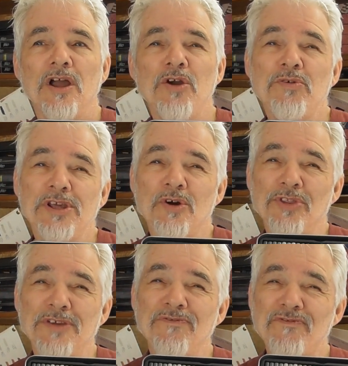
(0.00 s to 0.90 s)
Only on
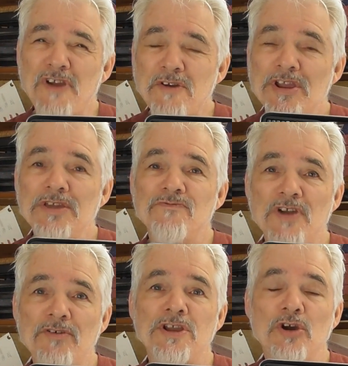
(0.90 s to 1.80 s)
the very,
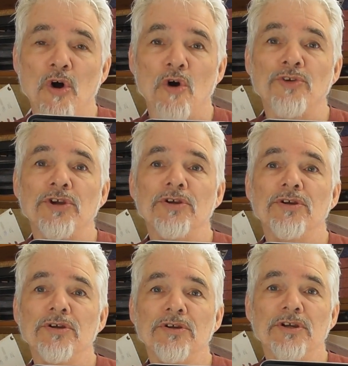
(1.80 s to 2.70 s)
very odd
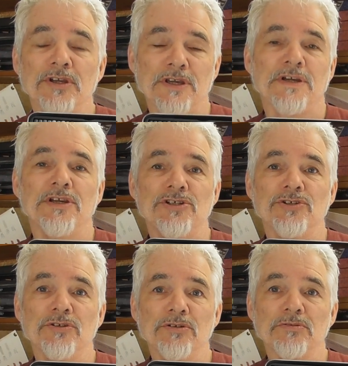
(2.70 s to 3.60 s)

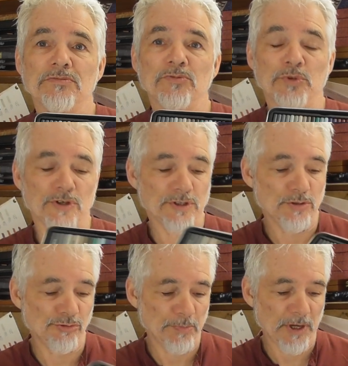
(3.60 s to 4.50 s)
occasion would I
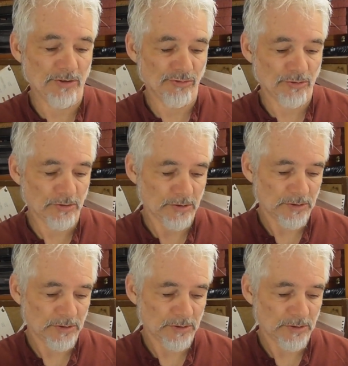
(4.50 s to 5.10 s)
use a pencil.